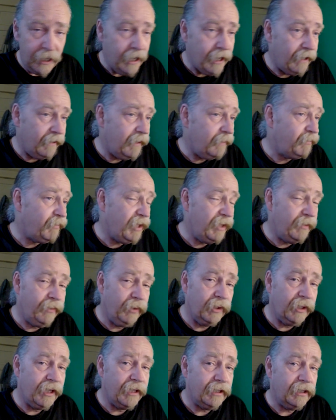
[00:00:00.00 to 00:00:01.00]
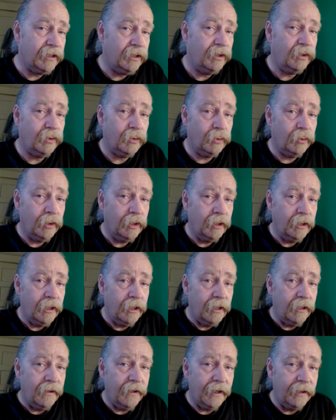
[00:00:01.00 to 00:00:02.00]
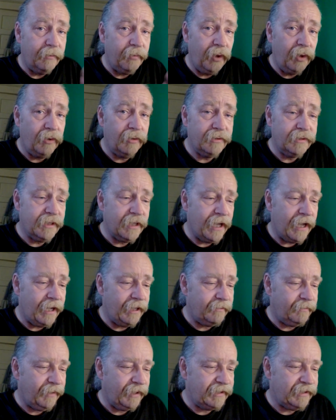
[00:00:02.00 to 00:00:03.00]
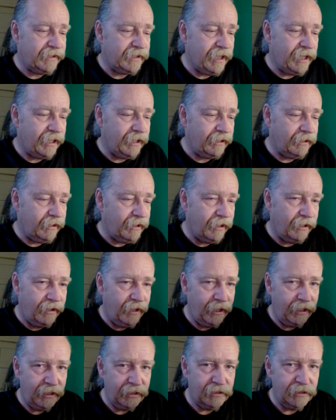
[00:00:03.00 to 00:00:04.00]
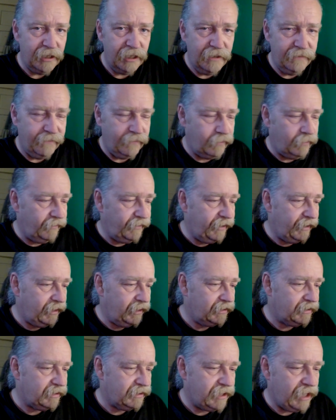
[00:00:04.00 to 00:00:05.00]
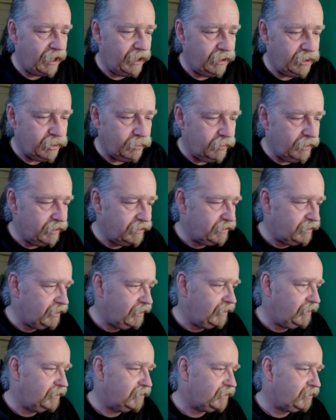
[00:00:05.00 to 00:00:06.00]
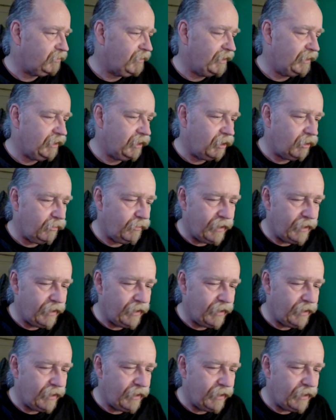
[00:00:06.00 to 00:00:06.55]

And then people like you that oppose that by saying that it's evil, that it's dangerous, that it's threatening our